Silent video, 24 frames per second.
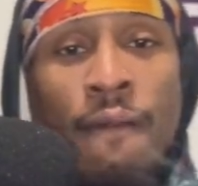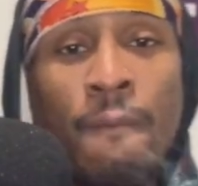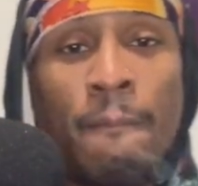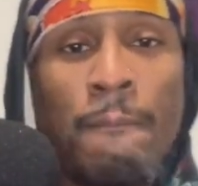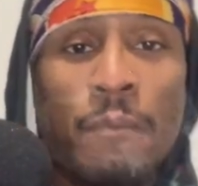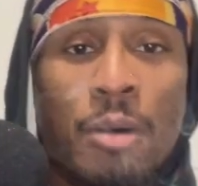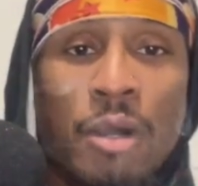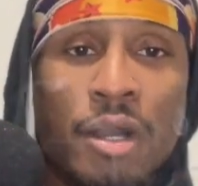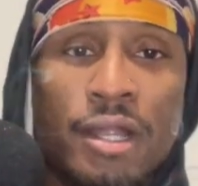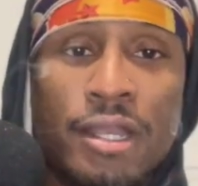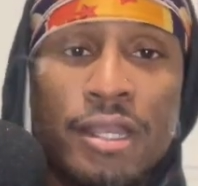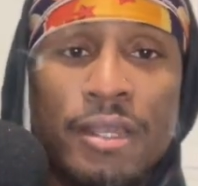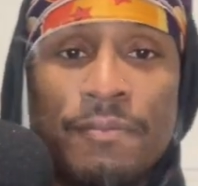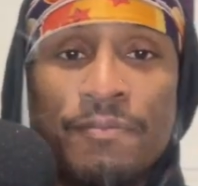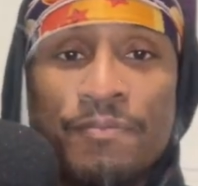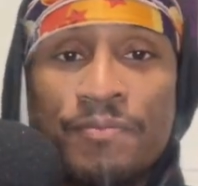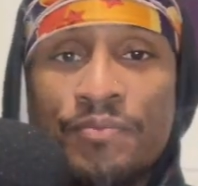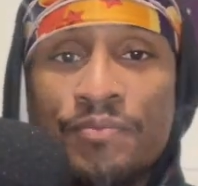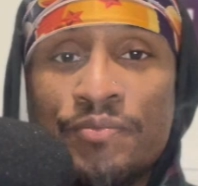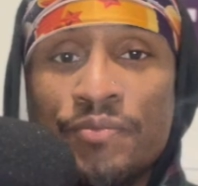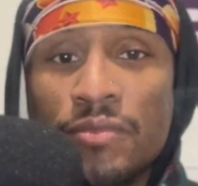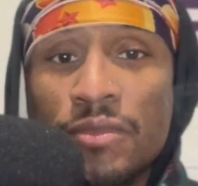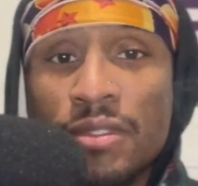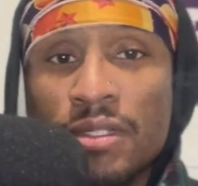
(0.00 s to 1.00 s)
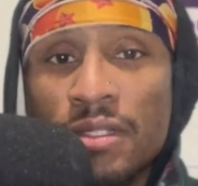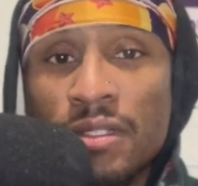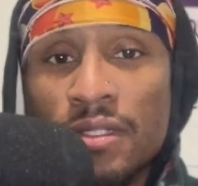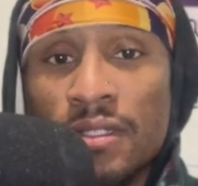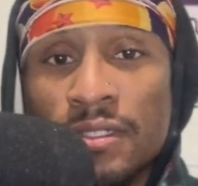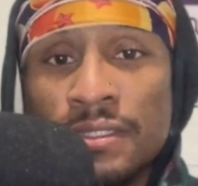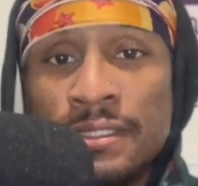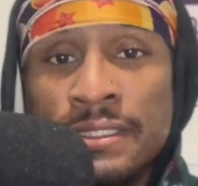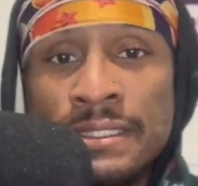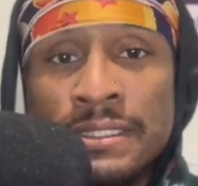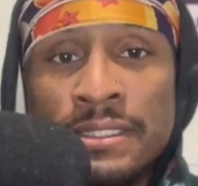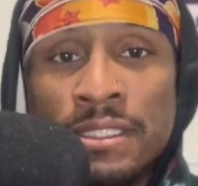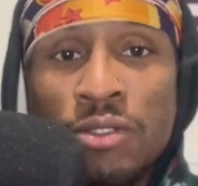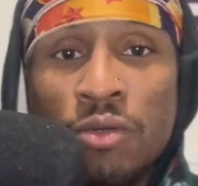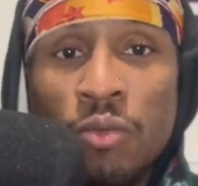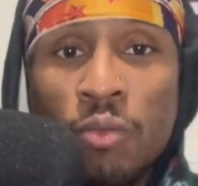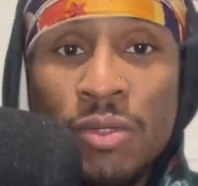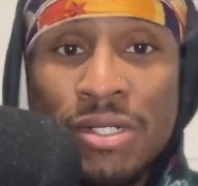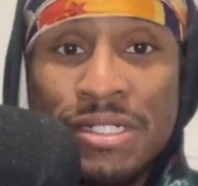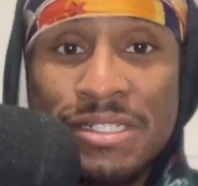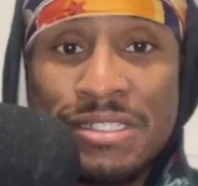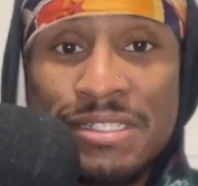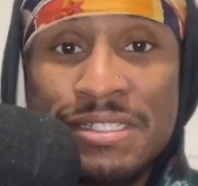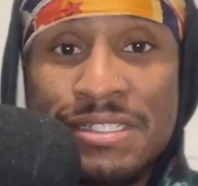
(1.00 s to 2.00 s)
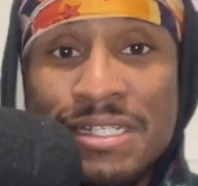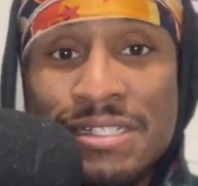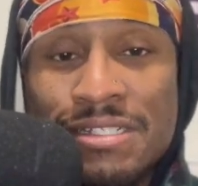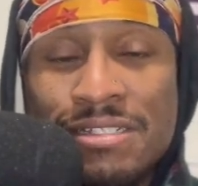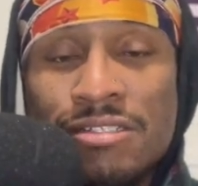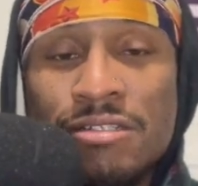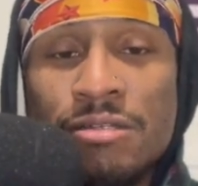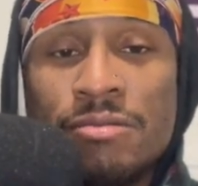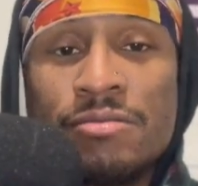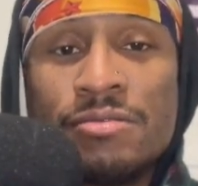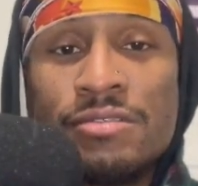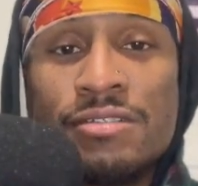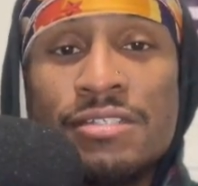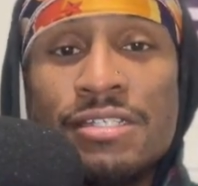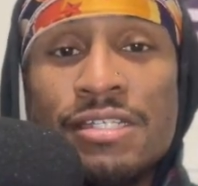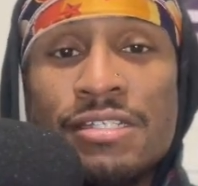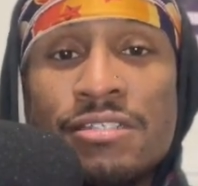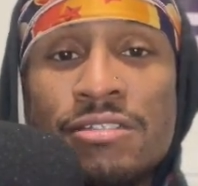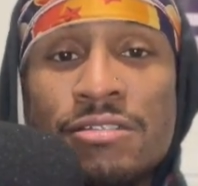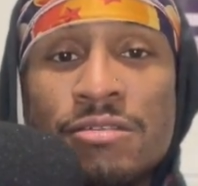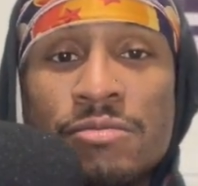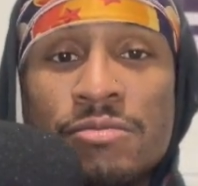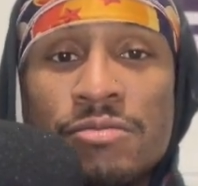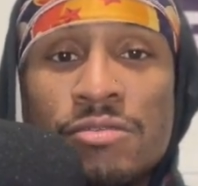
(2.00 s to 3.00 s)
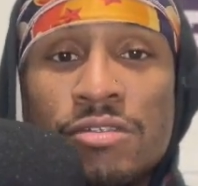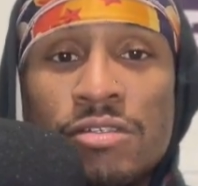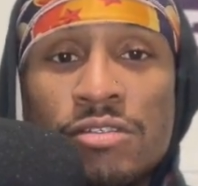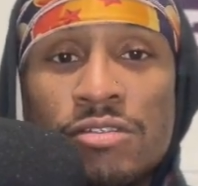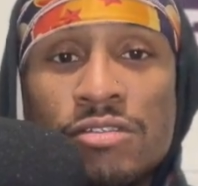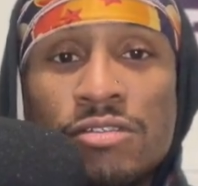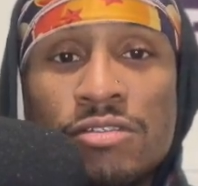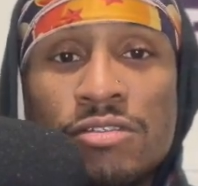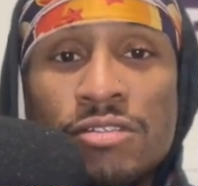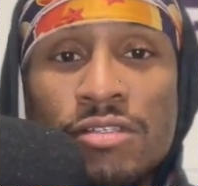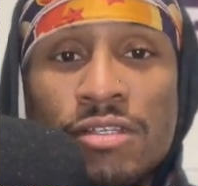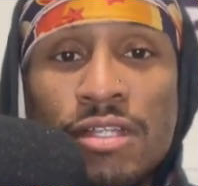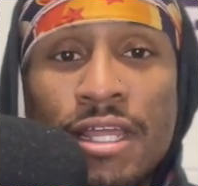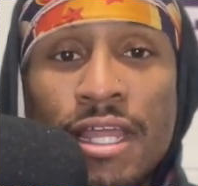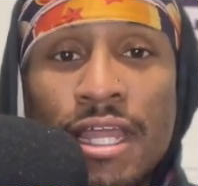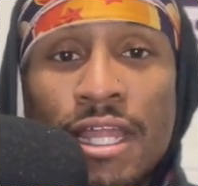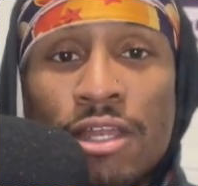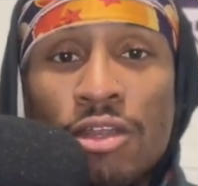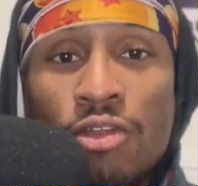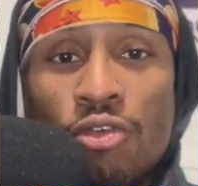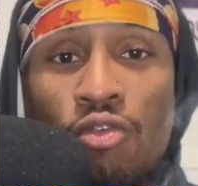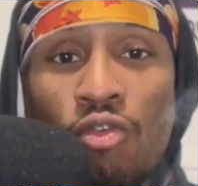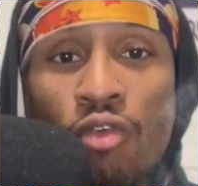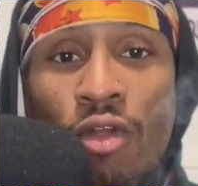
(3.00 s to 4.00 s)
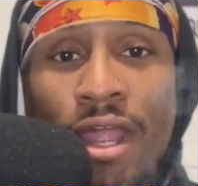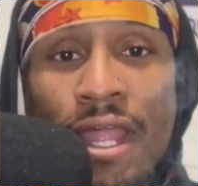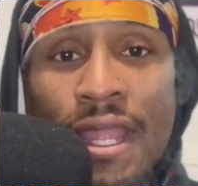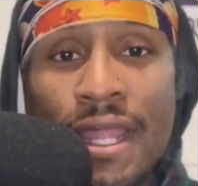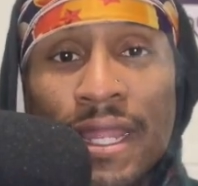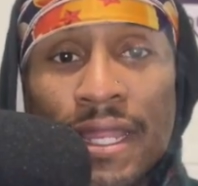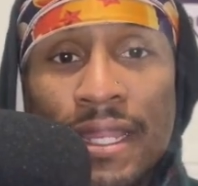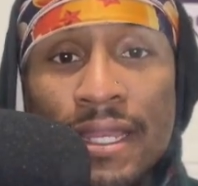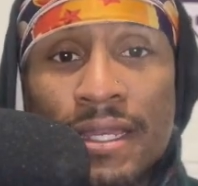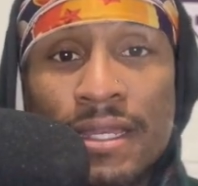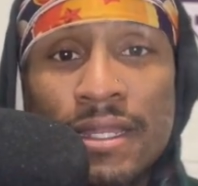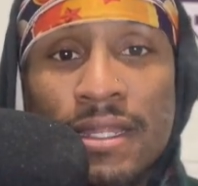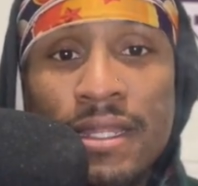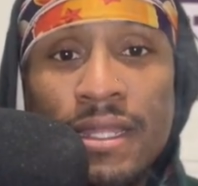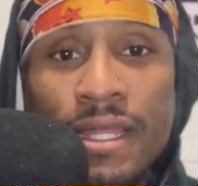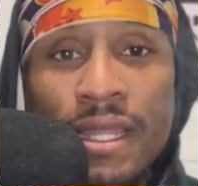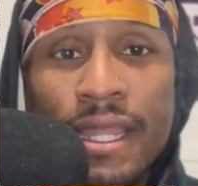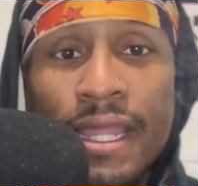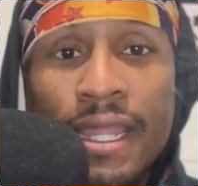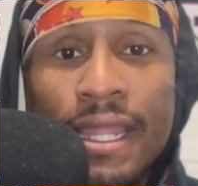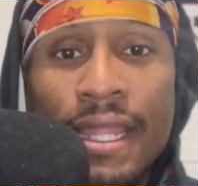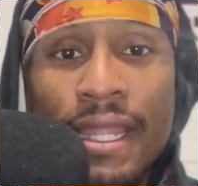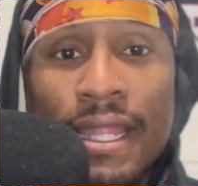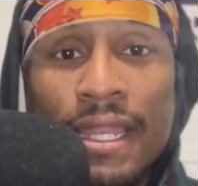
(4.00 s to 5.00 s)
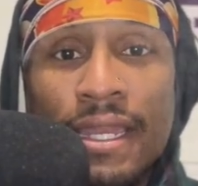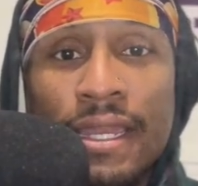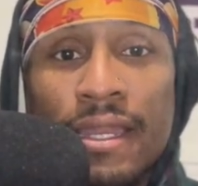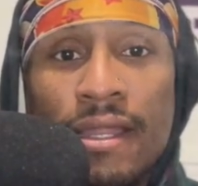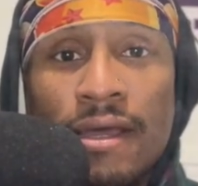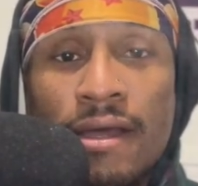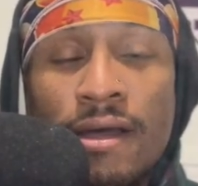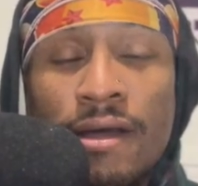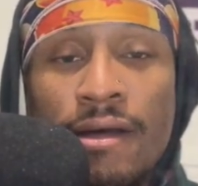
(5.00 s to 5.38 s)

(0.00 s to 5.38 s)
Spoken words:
But with systems are ingrained, and